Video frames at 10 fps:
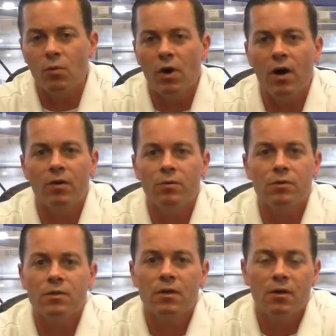well, he
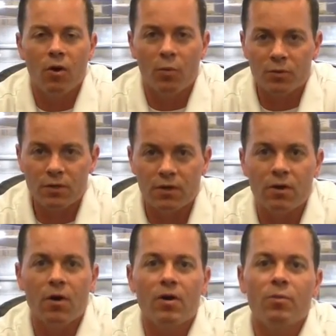was almost
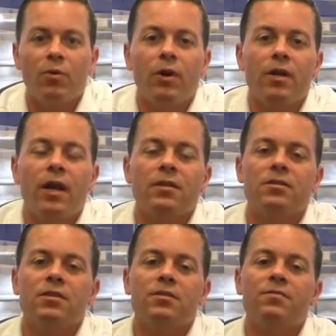unguardable at
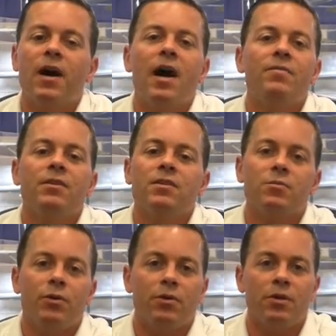6'5", and his
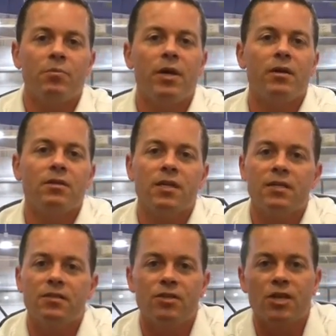ability to make
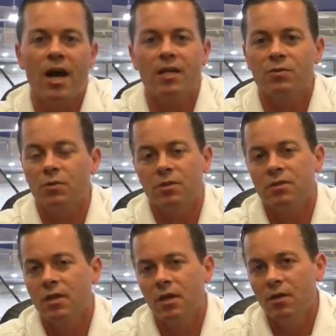contested shots
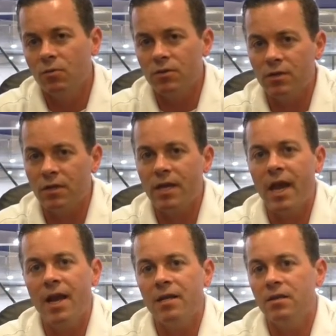was was
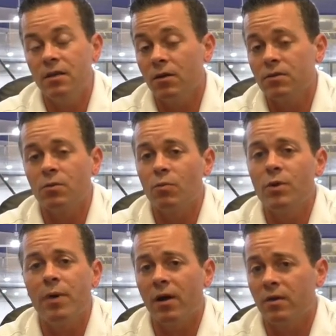uncanny. He also
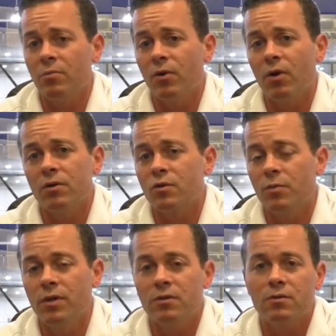rebounded the ball
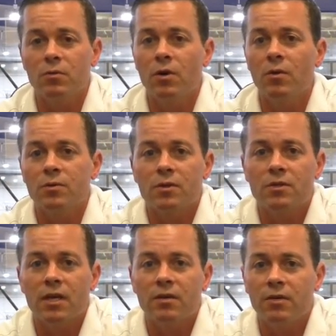tremendously well. Was our
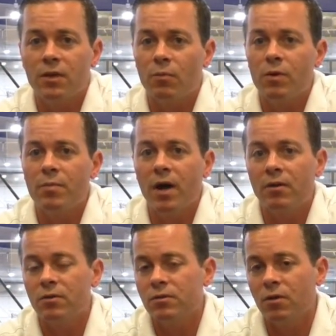second leading
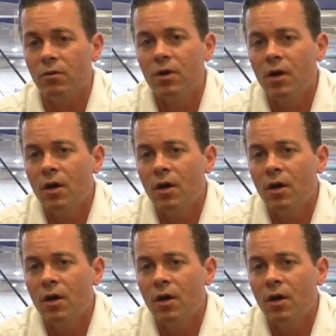rebounder. So,